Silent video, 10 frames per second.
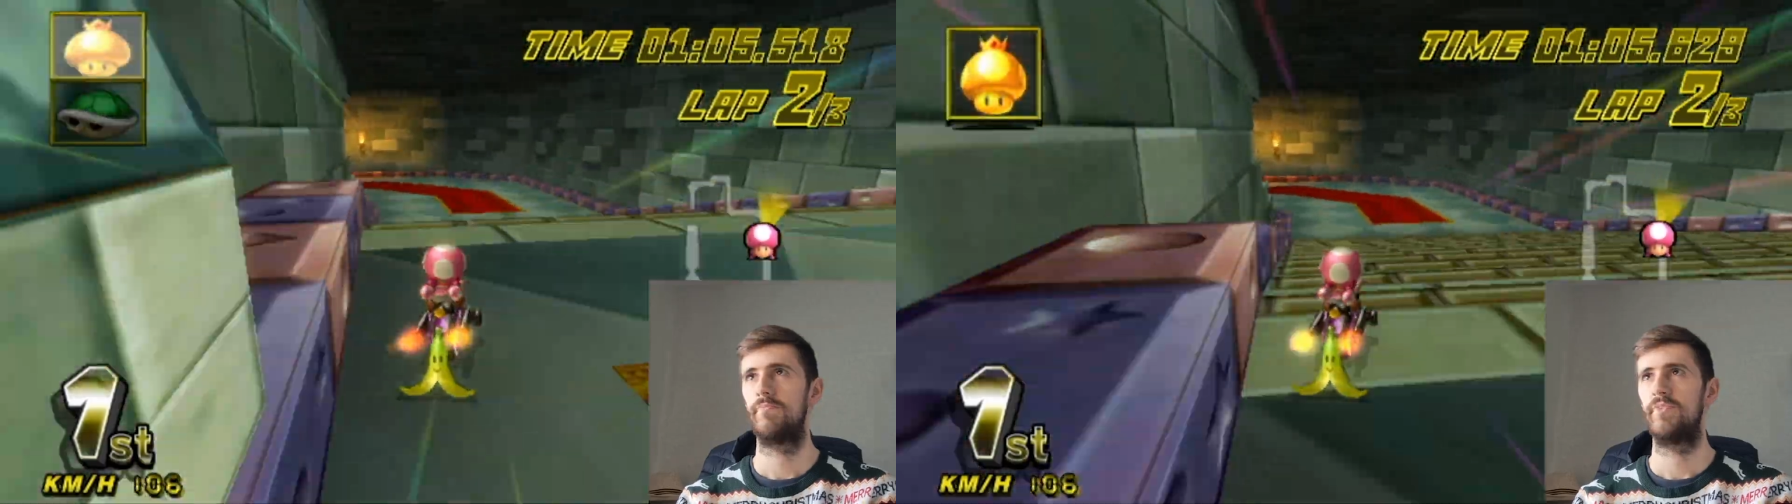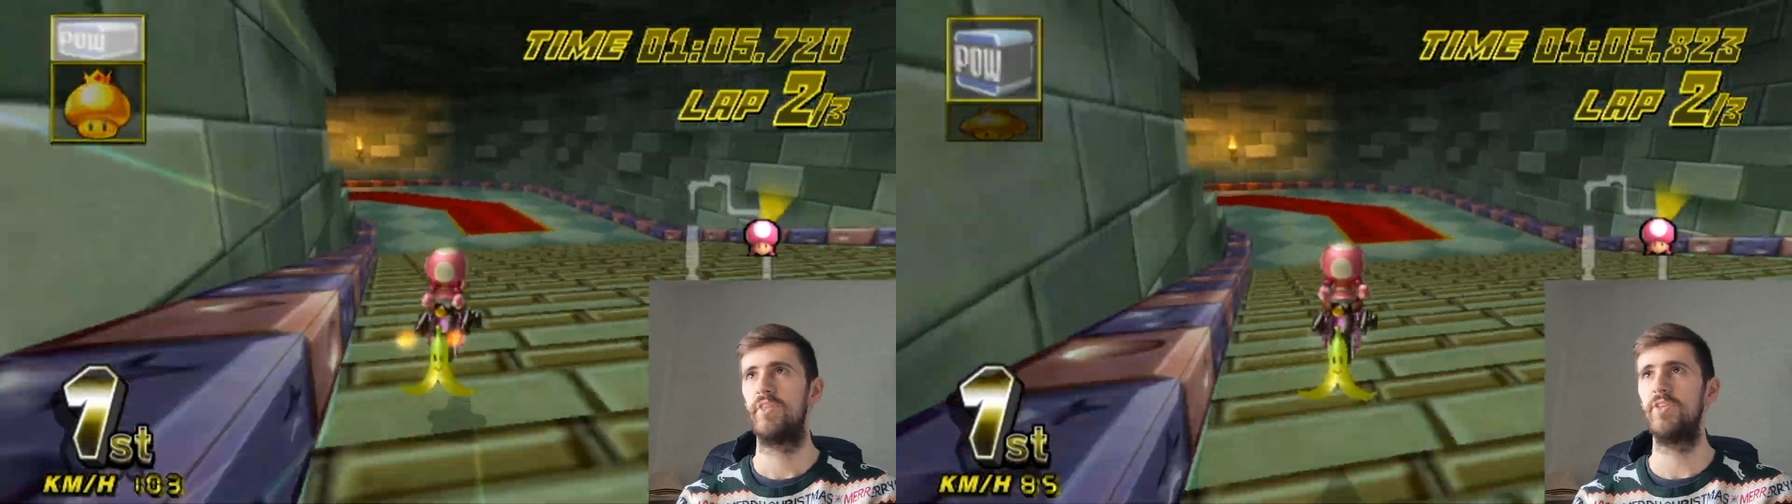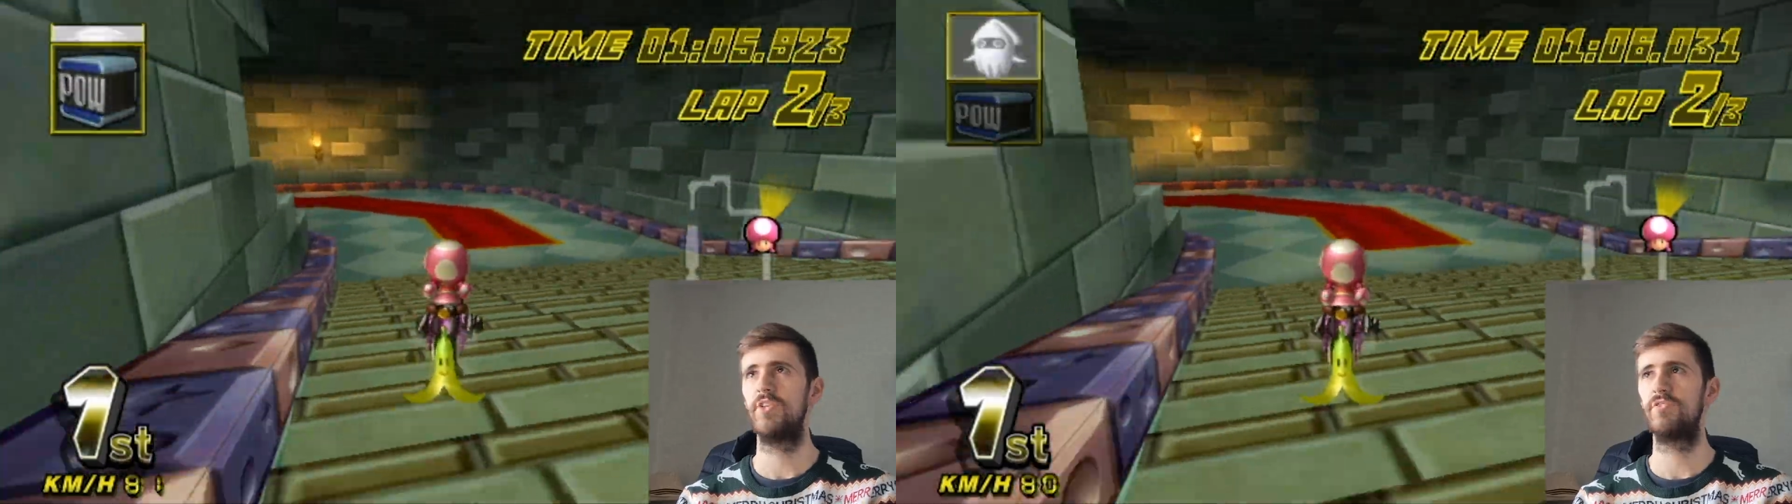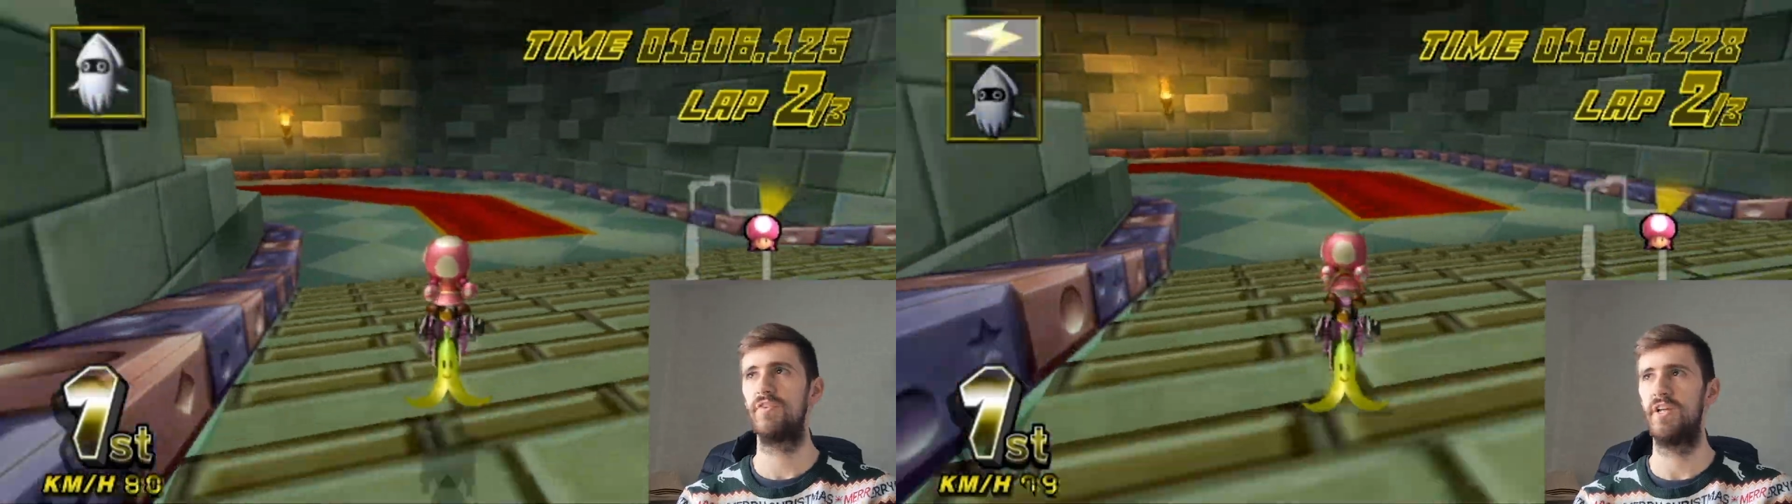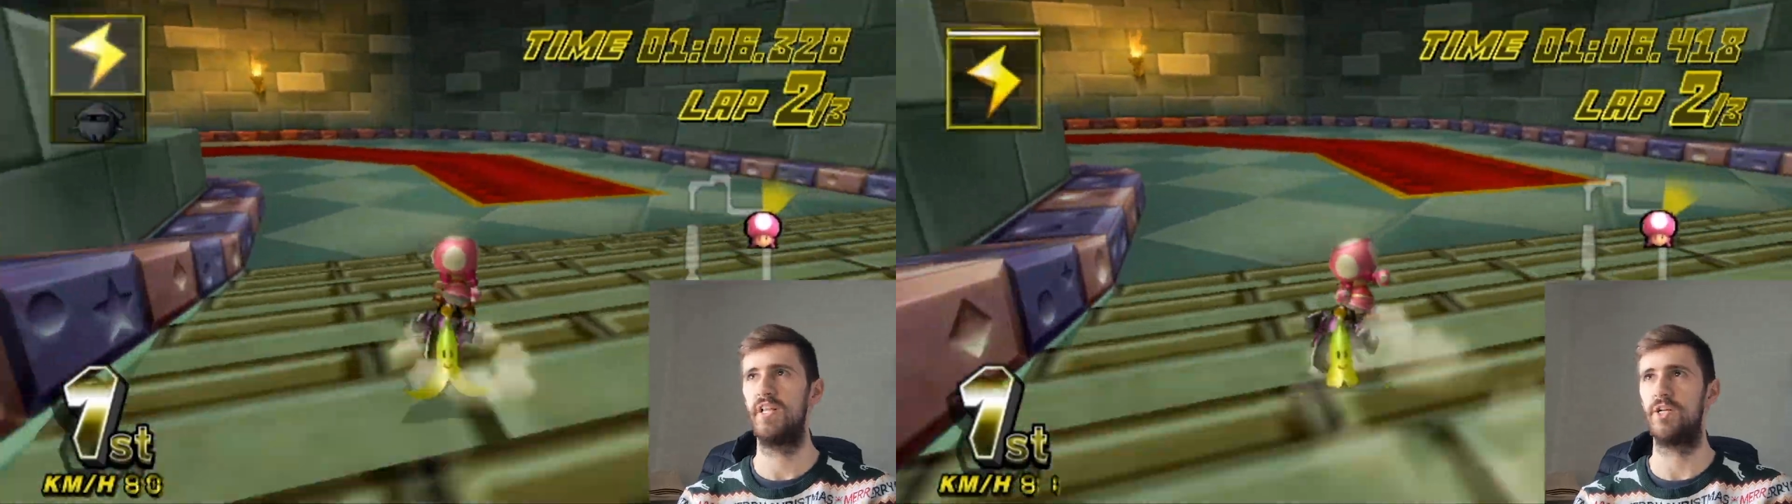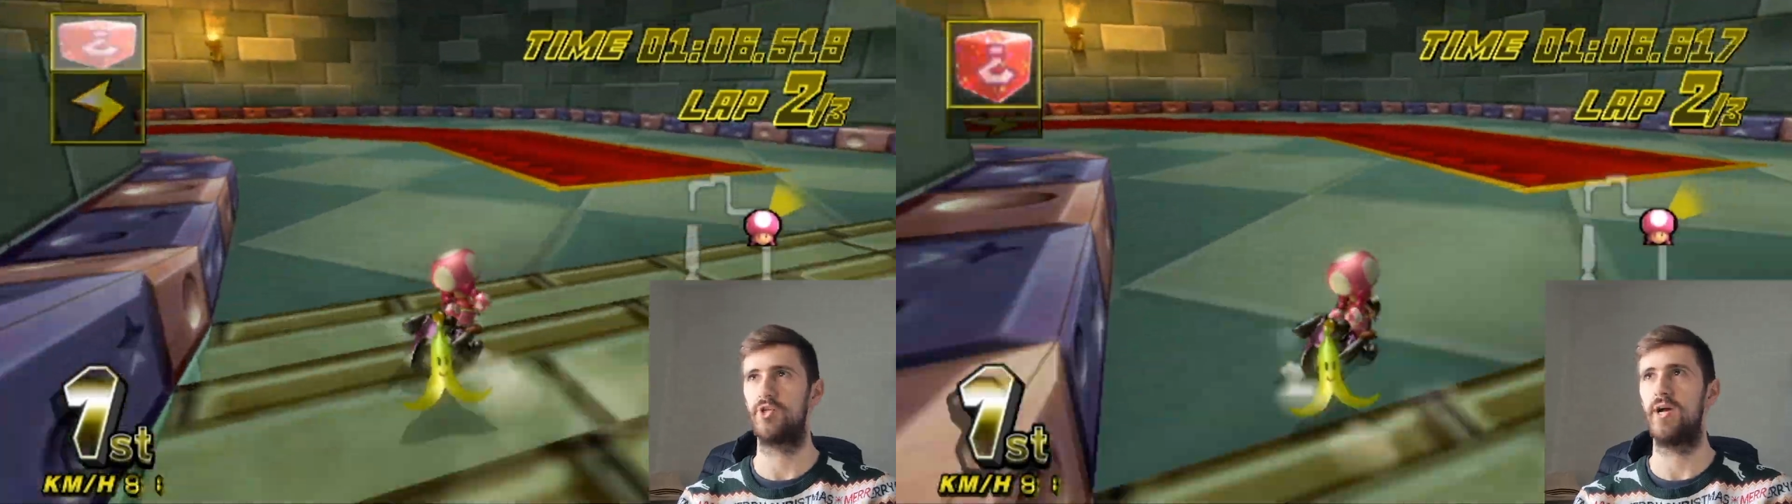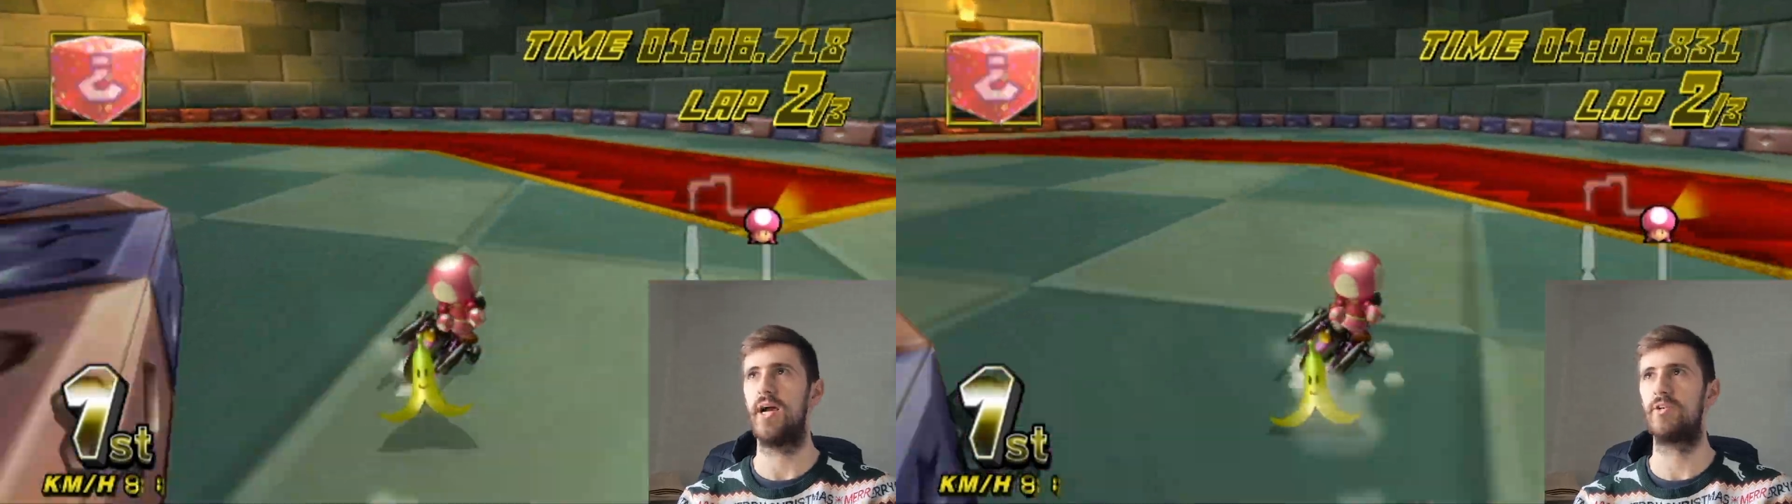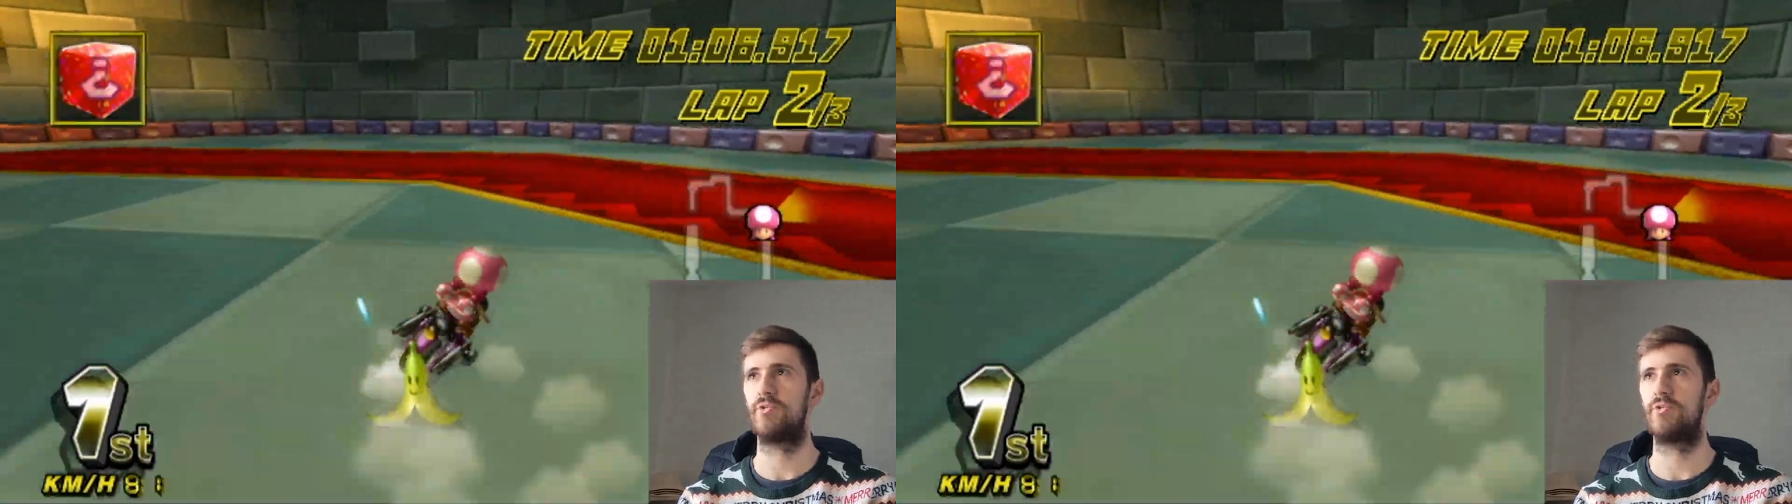This is a vanilla track,